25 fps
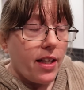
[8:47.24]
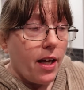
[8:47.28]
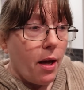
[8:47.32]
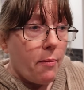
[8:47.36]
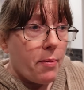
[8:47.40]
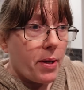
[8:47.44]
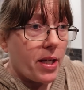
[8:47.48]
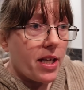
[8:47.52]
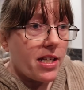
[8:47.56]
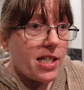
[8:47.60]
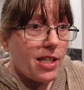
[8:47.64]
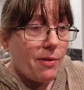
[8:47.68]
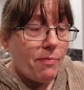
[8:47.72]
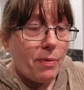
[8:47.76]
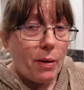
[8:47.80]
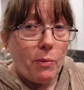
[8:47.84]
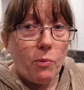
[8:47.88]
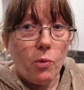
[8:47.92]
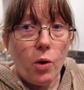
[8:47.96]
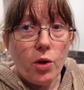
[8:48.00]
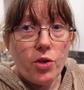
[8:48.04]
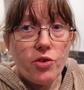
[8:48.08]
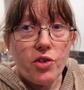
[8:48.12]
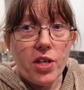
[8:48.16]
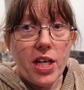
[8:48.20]
because I've been
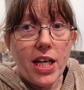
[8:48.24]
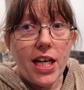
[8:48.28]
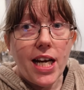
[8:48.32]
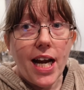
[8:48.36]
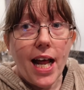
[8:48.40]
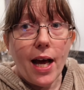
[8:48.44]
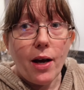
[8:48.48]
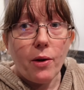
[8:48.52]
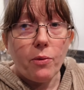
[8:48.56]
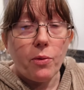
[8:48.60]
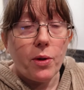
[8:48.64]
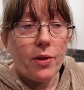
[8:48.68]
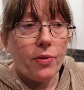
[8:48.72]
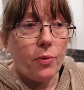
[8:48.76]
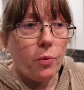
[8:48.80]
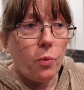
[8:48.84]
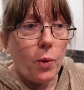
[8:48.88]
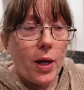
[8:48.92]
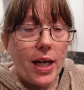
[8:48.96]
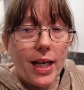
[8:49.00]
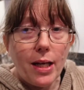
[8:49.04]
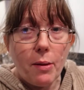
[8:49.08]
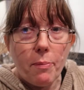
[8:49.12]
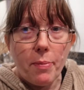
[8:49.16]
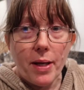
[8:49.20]
wandering in and out with
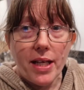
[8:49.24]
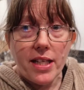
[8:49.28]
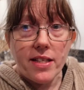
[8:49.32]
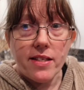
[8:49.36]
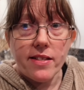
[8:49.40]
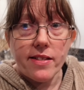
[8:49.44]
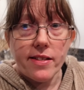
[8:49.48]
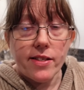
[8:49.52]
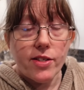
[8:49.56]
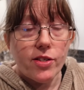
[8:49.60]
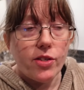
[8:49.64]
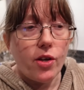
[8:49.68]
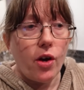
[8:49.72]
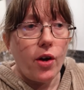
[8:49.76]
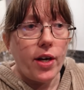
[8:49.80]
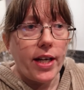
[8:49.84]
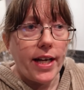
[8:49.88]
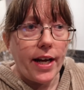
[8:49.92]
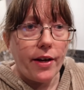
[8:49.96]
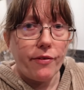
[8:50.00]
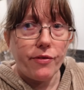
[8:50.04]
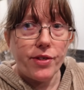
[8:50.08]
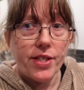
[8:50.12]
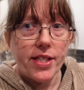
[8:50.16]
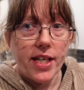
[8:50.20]
wheelie bins and sorting
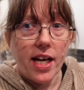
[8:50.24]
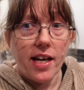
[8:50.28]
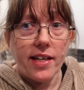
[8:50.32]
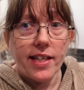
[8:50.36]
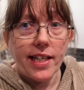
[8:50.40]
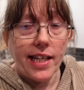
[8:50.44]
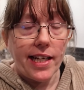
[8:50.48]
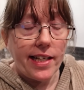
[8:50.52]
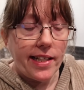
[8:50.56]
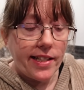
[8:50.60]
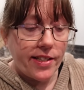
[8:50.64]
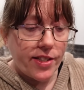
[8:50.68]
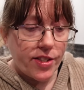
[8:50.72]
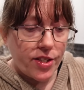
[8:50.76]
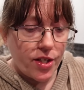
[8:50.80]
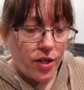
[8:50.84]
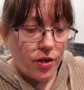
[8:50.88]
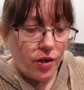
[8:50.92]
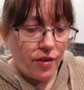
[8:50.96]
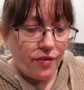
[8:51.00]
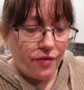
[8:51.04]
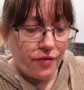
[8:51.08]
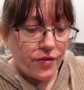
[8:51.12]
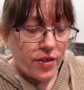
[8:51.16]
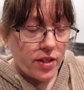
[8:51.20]
out recycling and
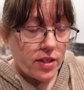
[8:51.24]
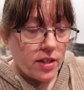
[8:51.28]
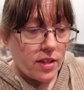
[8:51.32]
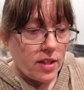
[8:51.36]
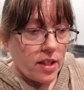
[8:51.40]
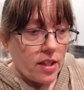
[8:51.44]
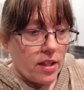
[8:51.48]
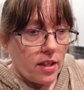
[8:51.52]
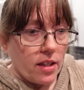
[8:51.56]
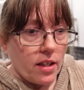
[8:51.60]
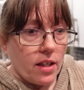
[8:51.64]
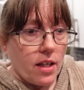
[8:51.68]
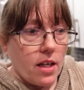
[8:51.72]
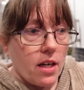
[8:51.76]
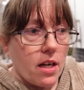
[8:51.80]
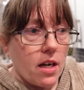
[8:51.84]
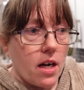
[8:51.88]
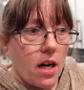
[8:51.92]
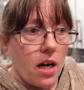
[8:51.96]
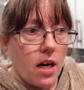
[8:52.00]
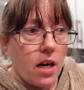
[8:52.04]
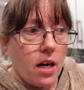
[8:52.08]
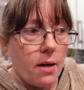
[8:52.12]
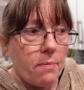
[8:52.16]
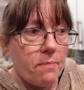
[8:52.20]
stuff.
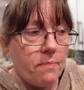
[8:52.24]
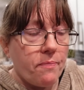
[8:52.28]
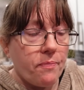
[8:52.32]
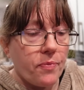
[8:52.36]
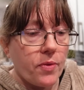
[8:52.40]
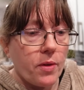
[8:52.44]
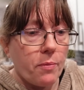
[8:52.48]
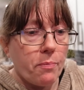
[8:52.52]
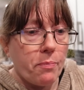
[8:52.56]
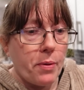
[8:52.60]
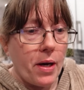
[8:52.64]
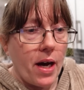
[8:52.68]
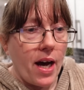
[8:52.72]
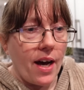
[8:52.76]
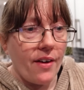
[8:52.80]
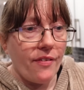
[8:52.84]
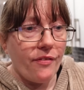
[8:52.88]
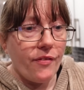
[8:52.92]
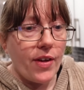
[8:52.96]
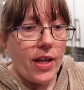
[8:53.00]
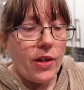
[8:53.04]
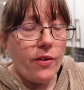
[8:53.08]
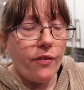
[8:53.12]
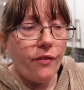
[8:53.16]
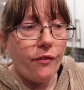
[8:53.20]
But I
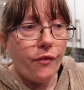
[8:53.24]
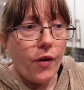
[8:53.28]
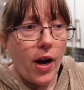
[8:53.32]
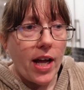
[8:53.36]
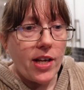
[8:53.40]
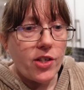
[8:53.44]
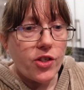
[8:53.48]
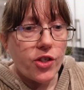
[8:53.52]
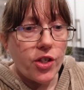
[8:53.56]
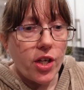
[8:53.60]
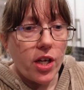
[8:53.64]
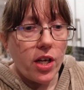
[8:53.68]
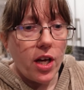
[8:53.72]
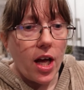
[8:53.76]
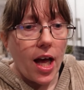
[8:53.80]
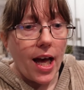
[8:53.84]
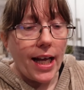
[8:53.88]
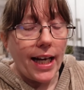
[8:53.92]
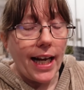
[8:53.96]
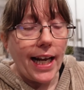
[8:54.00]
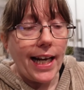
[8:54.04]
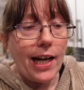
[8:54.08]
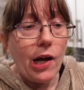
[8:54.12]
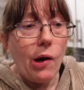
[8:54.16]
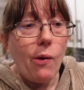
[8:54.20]
feel fresher, and
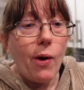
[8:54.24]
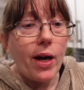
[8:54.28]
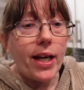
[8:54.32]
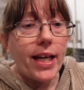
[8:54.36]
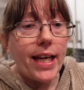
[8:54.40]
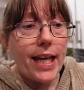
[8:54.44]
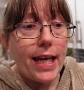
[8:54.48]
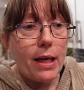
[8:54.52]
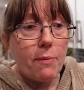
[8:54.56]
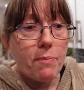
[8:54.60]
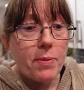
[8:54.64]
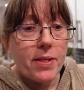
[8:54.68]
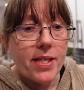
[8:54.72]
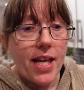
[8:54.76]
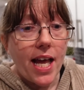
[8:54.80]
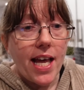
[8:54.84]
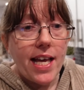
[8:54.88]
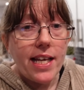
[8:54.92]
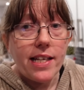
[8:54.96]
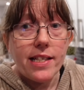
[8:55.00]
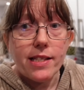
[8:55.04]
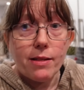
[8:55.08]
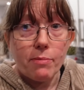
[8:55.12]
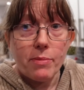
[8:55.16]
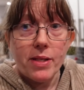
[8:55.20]
I know I keep
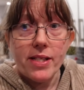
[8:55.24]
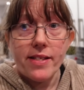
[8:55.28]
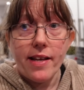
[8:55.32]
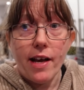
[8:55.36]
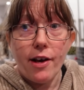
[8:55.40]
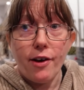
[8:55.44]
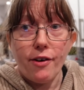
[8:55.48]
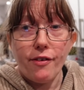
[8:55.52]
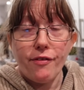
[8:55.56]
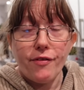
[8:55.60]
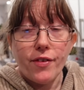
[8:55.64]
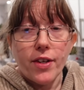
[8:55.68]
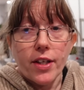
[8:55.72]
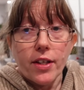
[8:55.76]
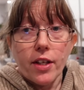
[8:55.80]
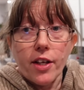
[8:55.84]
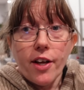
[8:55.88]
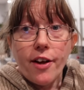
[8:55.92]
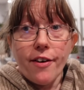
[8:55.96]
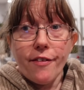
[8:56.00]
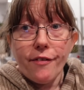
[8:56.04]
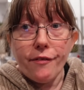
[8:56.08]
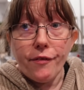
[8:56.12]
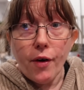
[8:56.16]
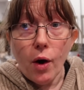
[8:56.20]
saying to myself,
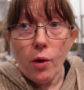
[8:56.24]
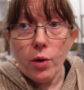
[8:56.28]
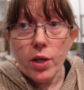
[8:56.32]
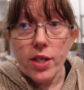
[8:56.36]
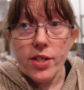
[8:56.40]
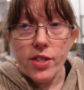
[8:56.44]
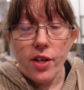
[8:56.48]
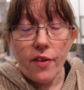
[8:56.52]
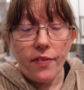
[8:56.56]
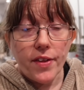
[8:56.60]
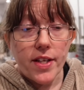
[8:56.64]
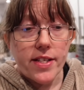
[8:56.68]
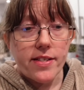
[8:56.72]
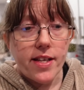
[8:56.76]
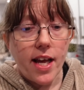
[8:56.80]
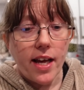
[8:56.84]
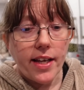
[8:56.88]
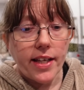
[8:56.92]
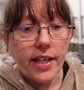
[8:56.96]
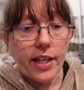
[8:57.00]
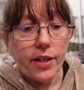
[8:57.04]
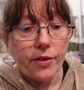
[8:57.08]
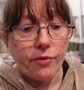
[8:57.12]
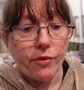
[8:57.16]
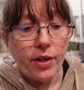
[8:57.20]
focus on the
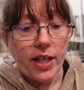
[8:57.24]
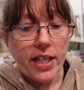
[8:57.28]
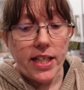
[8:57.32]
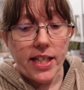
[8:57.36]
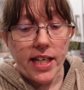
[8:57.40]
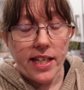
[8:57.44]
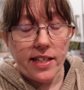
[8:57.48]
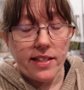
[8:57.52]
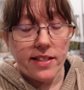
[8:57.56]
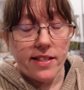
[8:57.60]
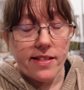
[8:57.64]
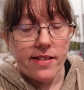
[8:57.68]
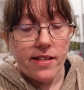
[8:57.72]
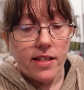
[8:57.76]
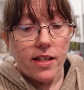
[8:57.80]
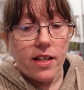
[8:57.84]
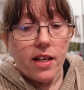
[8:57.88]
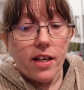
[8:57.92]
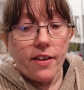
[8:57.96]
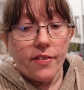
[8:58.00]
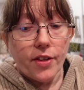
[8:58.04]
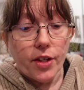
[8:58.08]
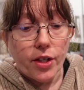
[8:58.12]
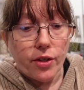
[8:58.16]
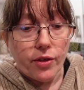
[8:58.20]
psychic readings,
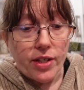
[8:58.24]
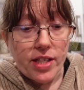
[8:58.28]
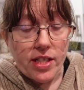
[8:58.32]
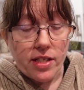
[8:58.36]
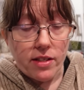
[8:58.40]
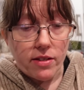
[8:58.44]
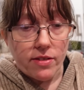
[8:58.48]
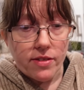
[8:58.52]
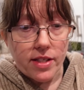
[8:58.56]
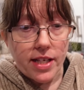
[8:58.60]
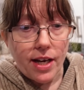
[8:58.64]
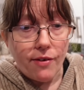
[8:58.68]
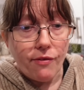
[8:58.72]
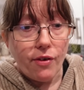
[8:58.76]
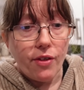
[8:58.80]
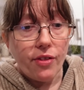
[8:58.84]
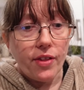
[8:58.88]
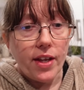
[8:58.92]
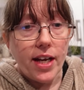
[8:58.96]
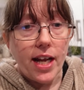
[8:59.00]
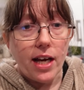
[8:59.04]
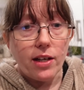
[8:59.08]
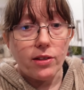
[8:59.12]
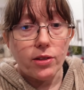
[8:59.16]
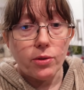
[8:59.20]
the crystals and
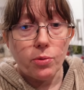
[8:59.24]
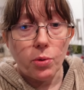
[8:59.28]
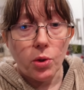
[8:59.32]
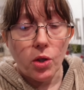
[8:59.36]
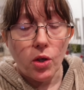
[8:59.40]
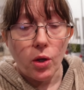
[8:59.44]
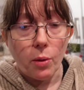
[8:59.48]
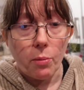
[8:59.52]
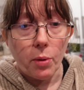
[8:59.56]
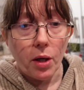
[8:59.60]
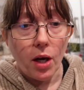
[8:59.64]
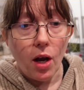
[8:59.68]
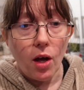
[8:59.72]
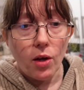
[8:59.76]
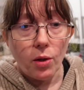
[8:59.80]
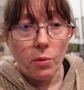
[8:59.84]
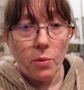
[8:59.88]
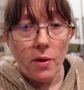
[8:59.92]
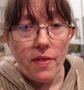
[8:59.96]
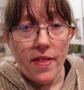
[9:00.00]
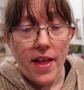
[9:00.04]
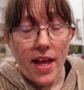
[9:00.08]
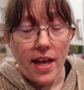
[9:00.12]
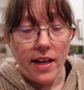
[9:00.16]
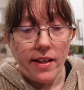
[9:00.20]
everything else will come along
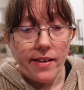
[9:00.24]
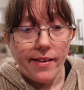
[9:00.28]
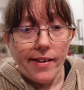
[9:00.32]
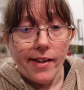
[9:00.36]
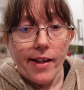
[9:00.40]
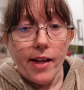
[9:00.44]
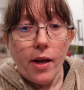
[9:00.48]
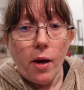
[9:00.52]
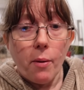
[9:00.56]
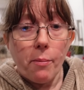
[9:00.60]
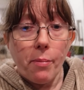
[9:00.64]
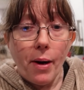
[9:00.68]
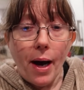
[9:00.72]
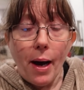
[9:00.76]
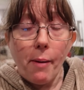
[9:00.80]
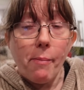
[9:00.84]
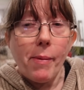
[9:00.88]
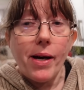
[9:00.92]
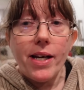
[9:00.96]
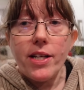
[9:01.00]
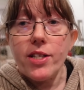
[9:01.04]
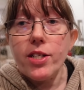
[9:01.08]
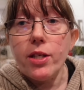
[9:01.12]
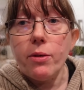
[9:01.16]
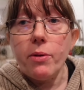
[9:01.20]
with it. But am
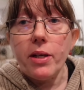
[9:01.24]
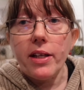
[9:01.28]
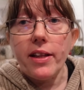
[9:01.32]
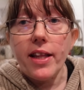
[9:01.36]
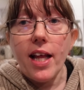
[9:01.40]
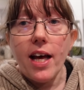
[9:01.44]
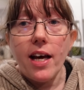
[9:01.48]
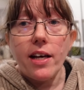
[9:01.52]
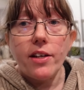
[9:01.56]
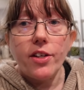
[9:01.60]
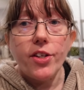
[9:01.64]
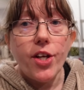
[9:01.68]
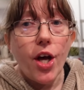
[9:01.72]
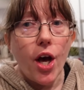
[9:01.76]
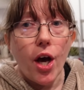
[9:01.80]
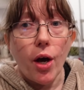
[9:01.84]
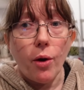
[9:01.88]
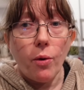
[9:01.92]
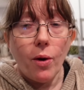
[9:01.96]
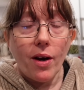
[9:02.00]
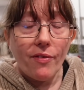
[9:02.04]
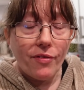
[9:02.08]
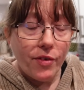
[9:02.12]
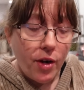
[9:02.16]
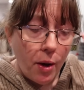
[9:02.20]
I doing that? No,
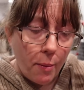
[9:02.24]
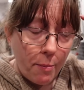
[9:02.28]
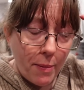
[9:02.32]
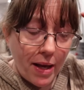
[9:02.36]
I've not